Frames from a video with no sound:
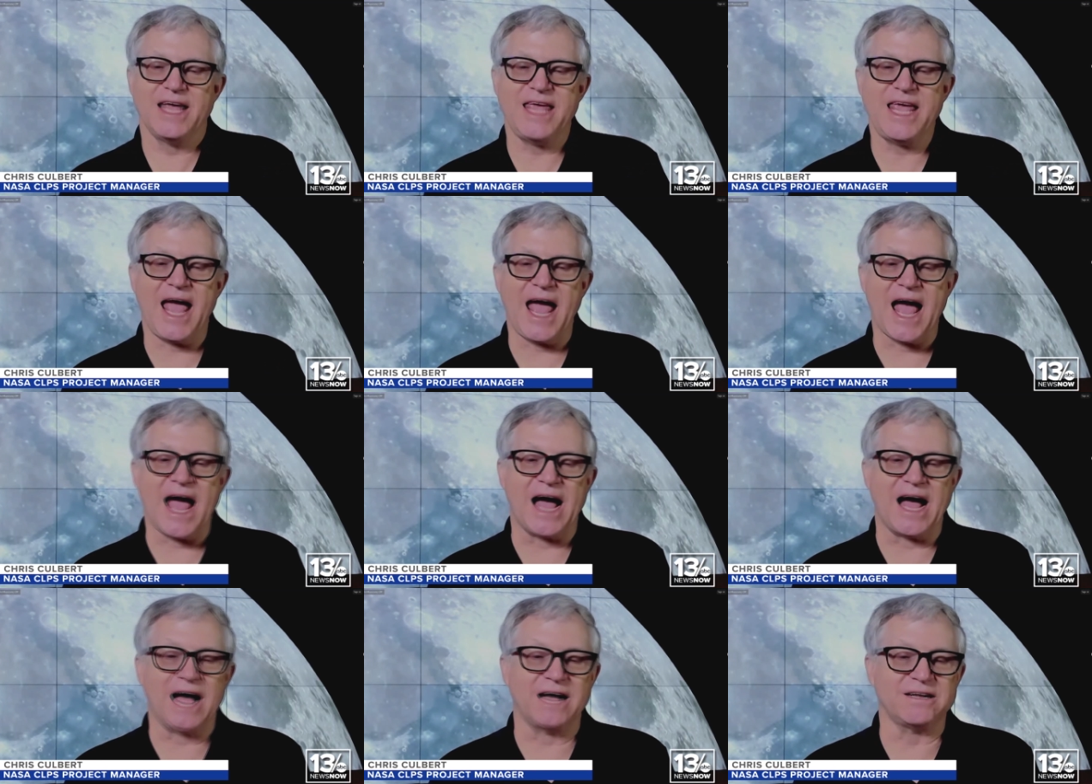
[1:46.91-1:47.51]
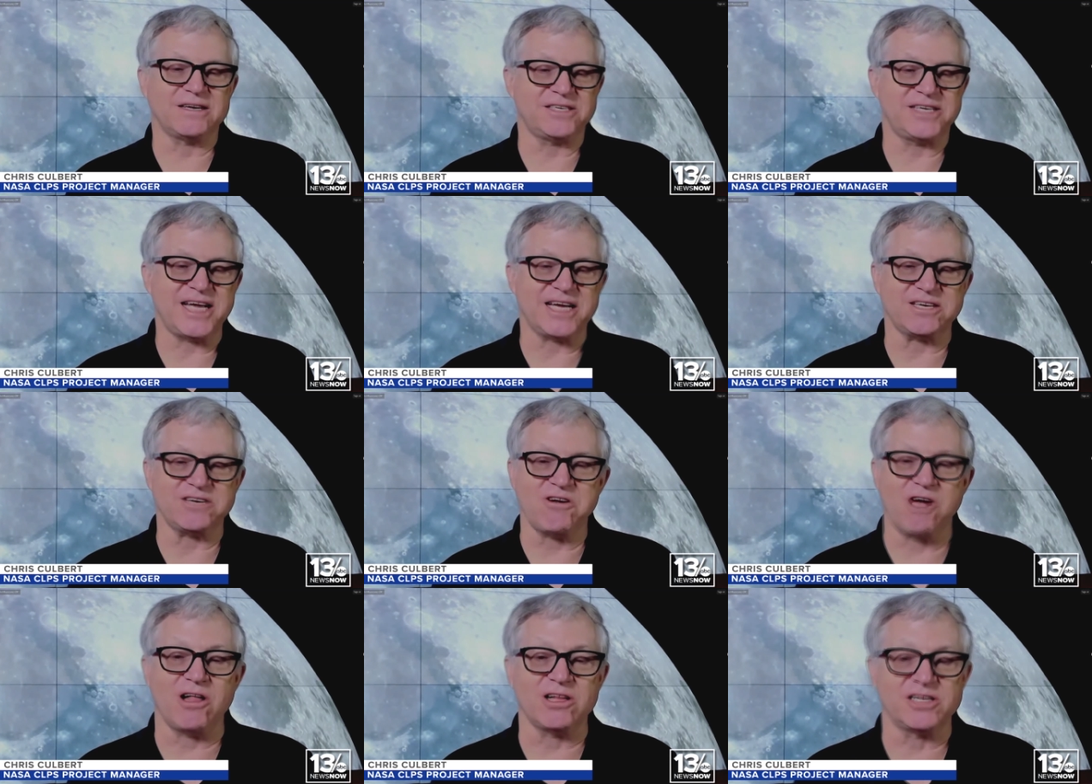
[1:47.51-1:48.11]
Yeah, uh,
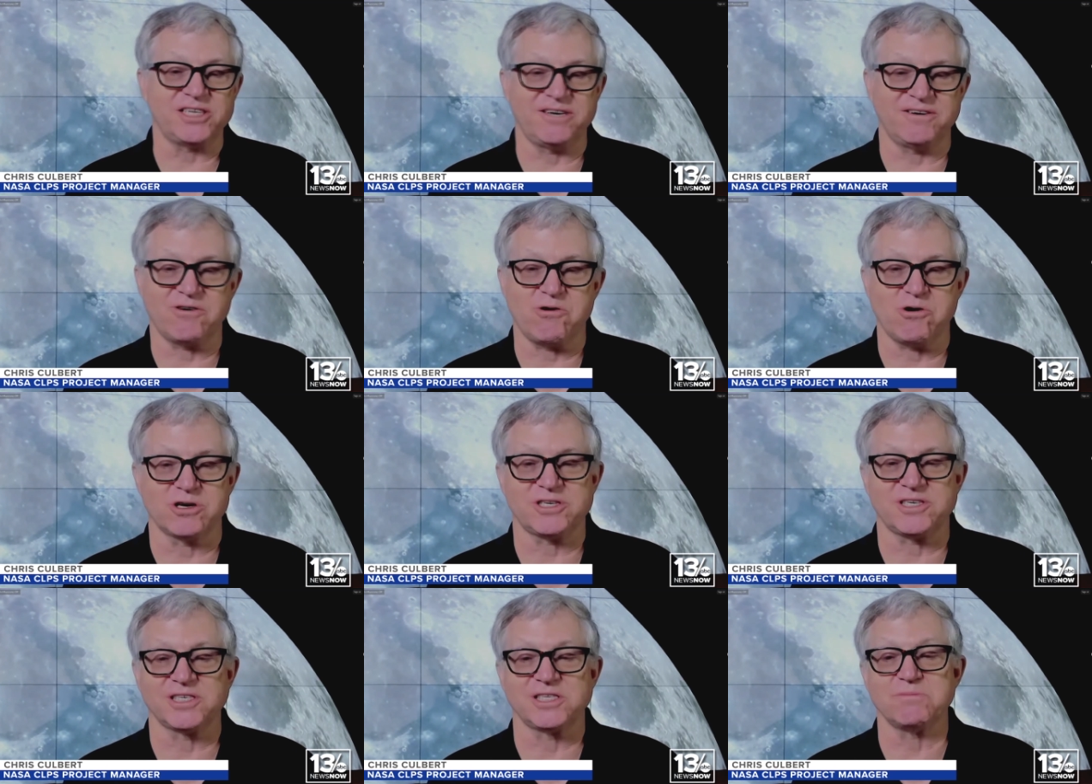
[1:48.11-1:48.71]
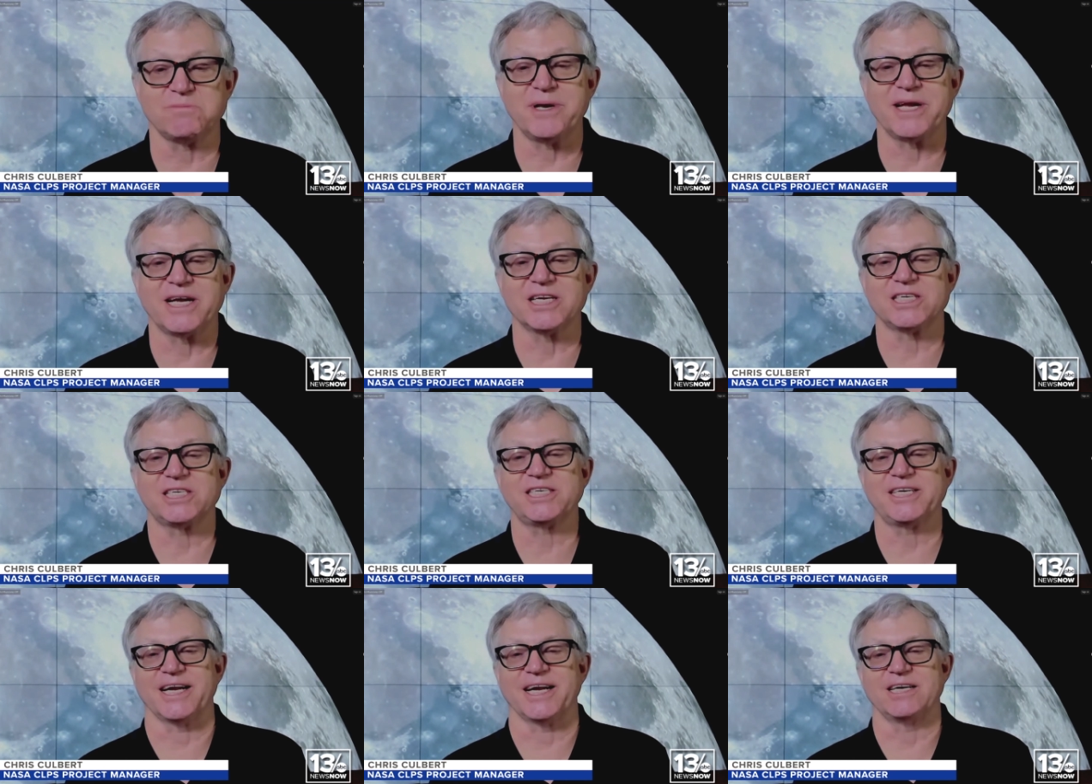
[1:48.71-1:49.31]
technology, of course, is the
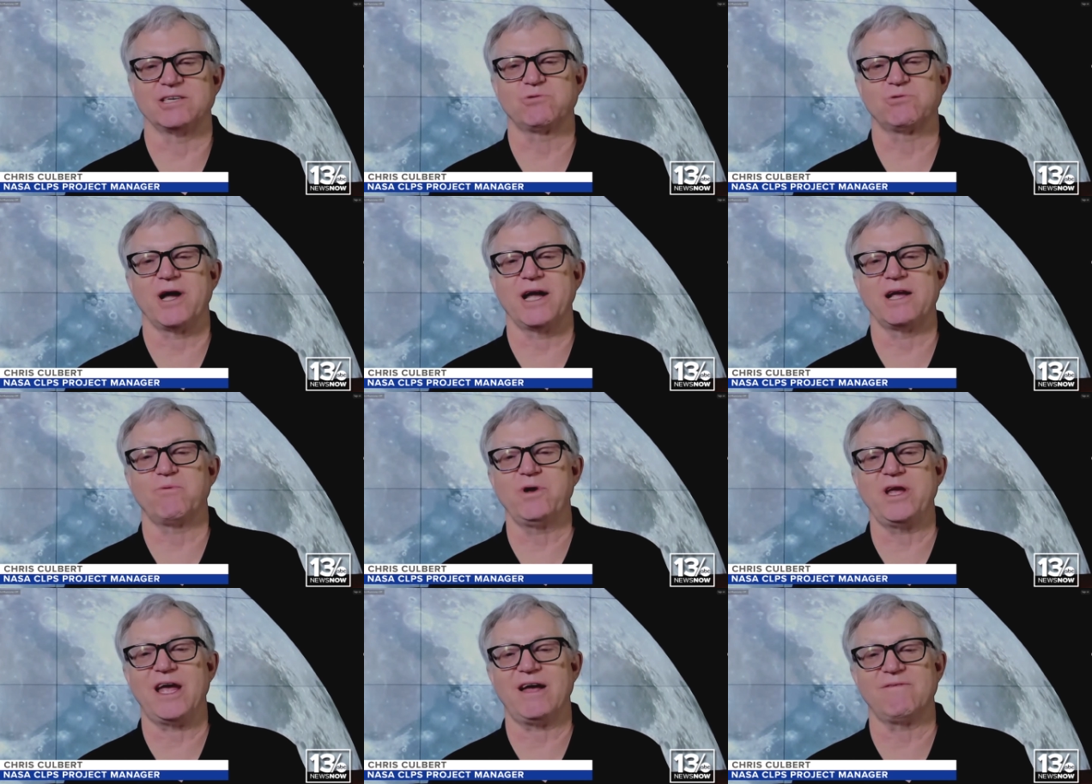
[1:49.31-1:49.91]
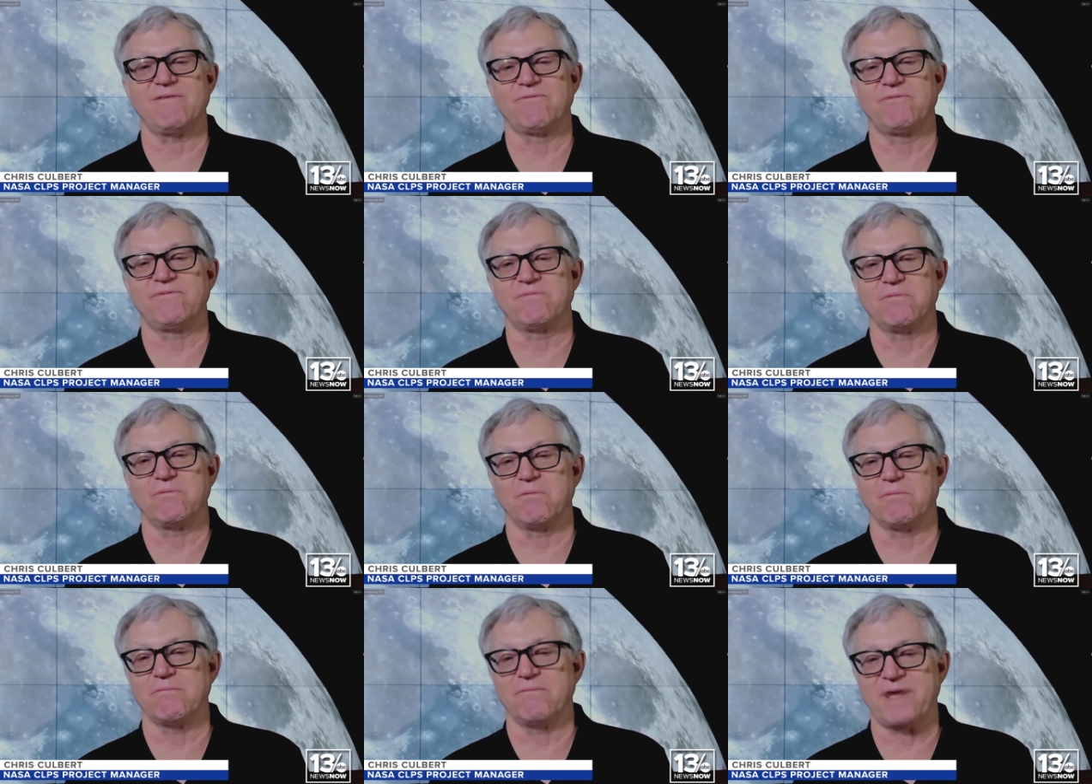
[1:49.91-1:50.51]
biggest change, right? We have
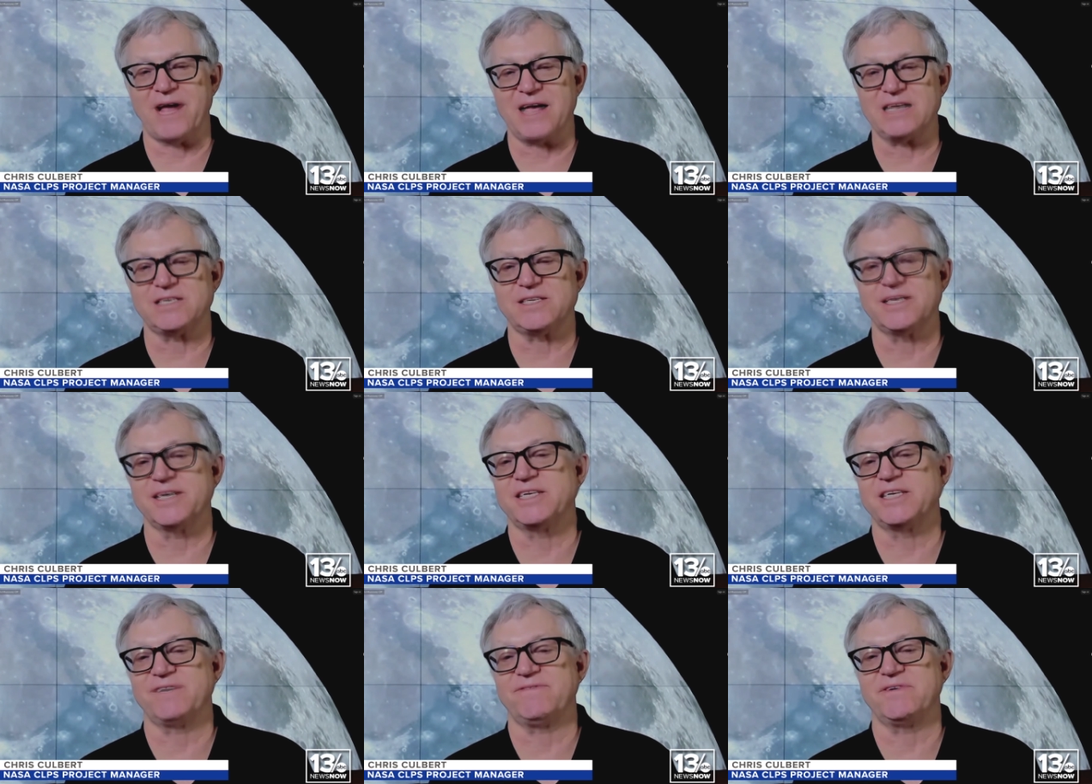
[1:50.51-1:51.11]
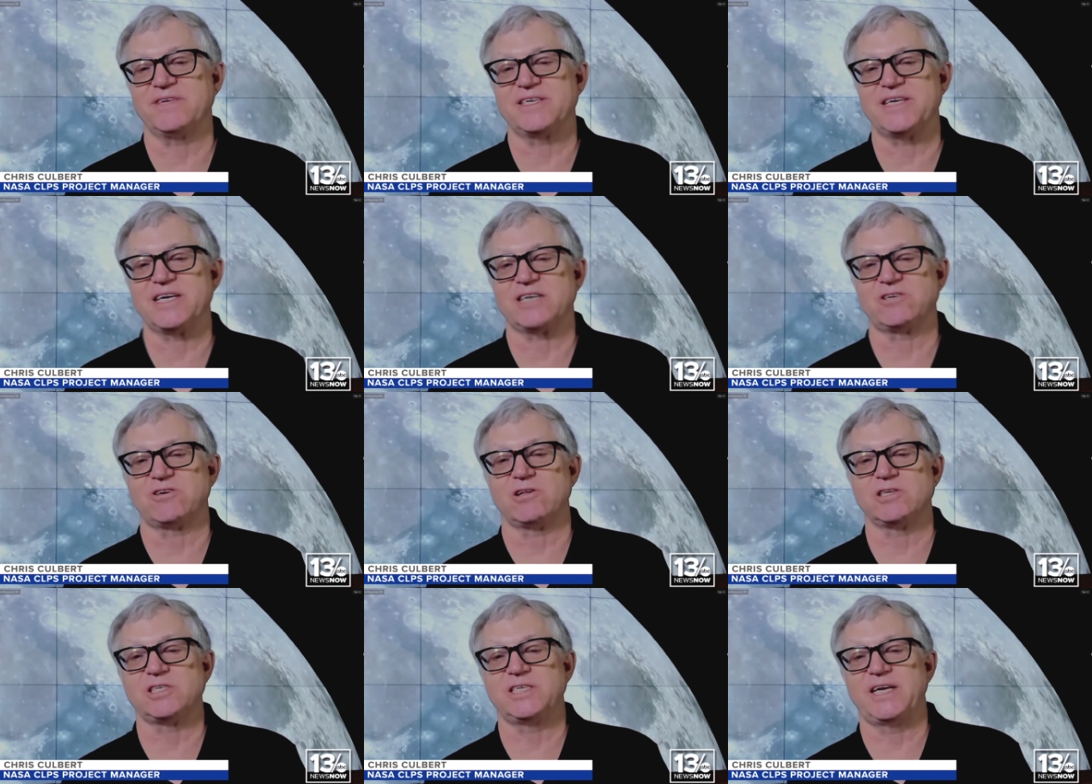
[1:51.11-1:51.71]
vastly different
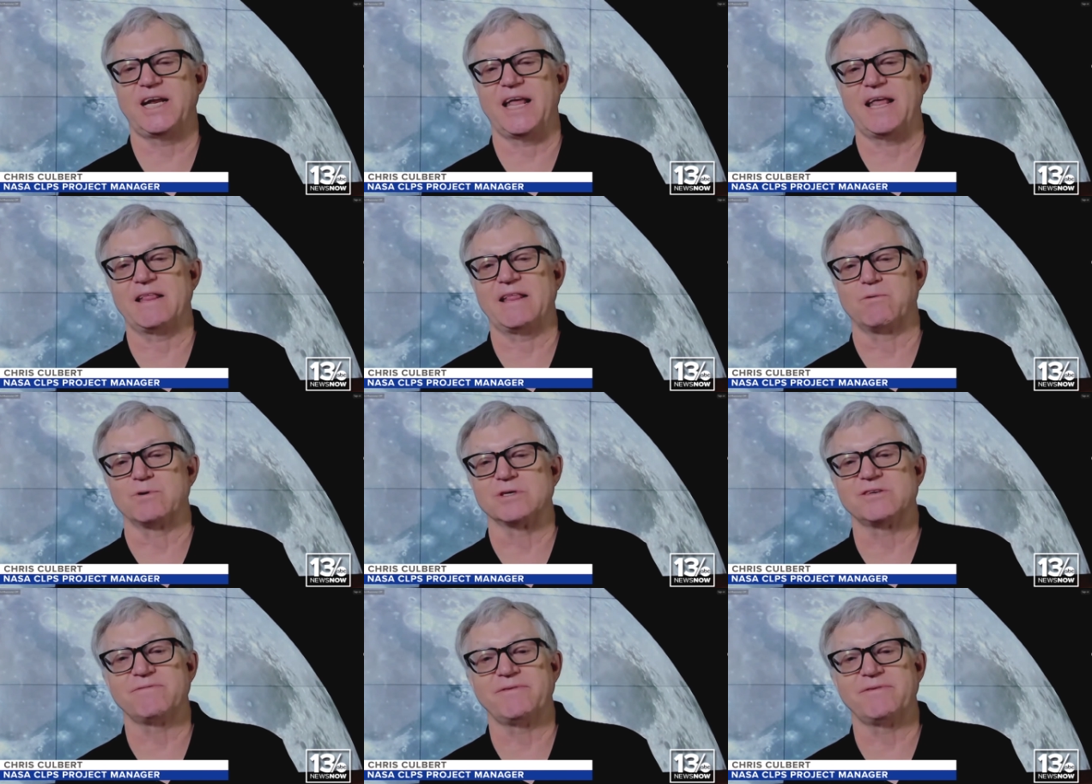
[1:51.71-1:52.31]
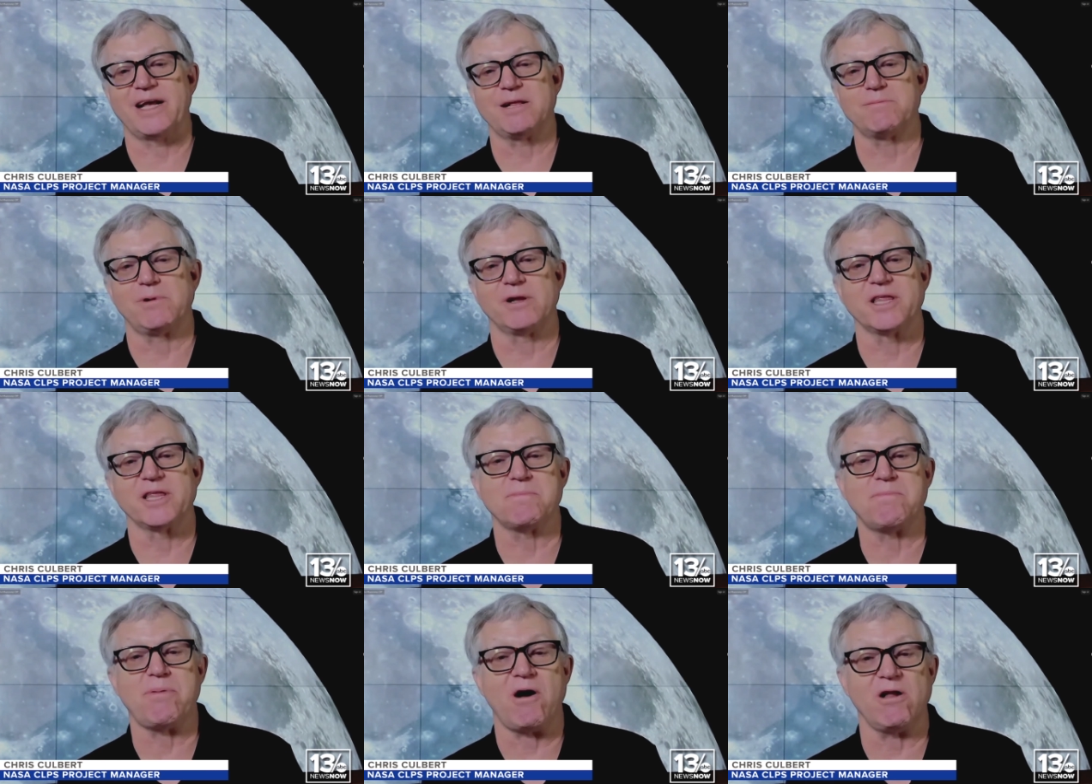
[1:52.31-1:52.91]
technology data than was available
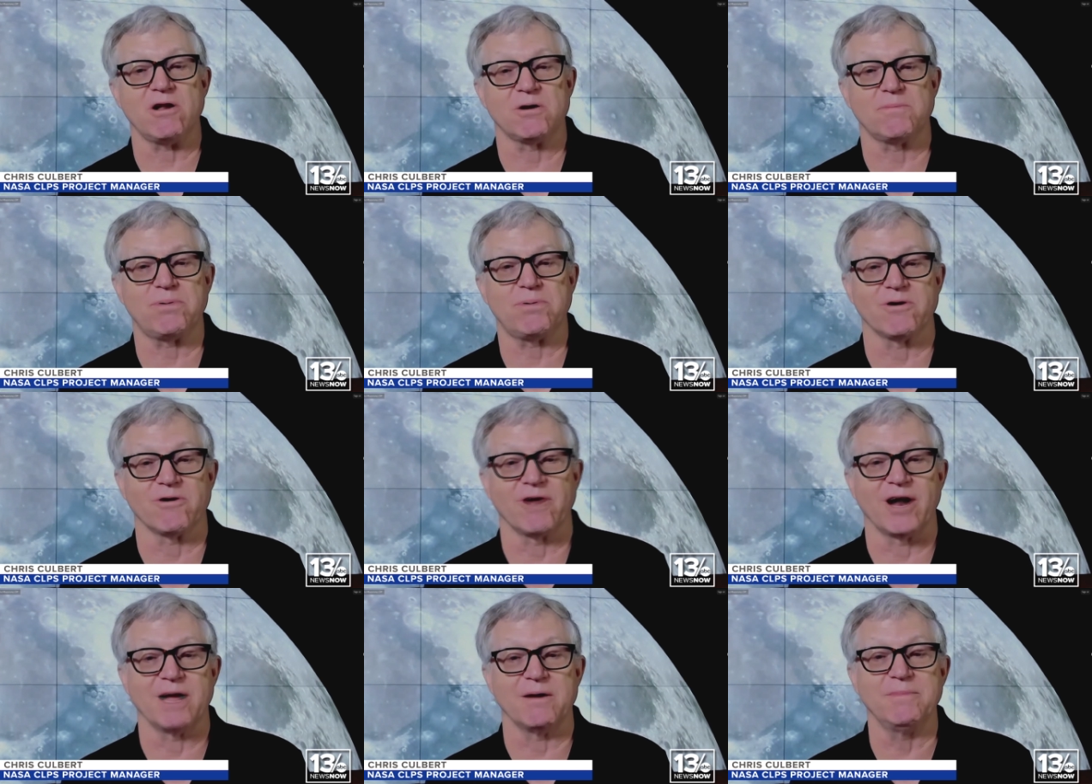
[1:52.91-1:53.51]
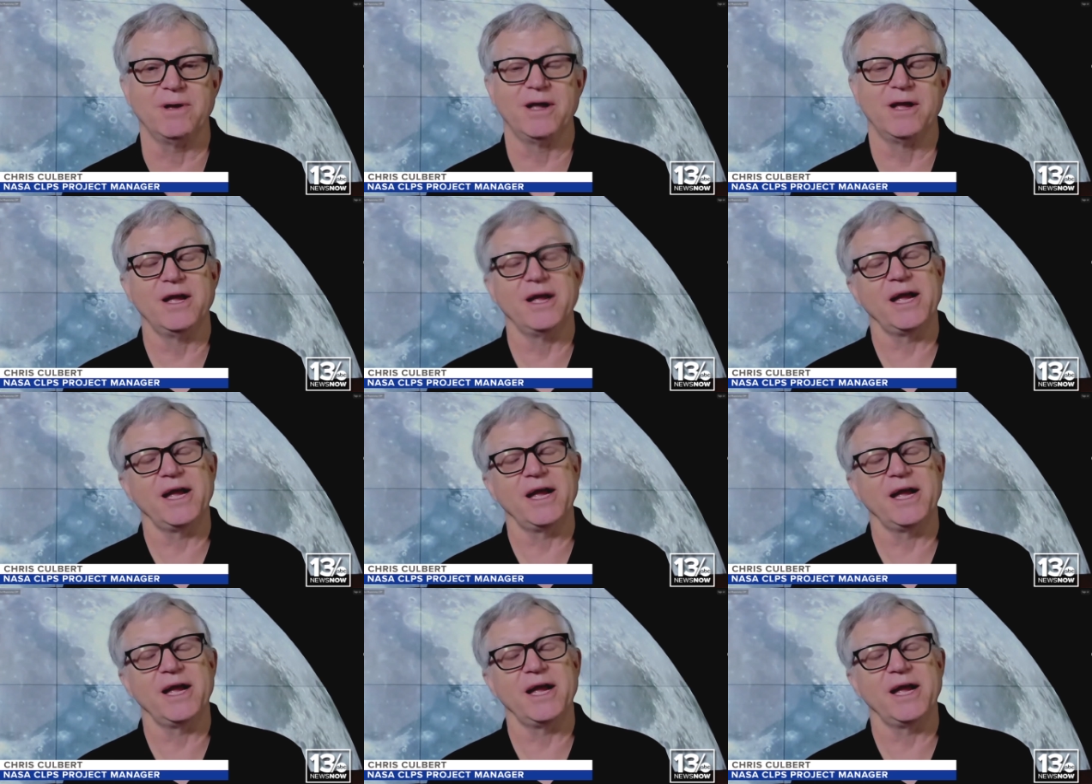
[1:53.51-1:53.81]
in the Apollo program.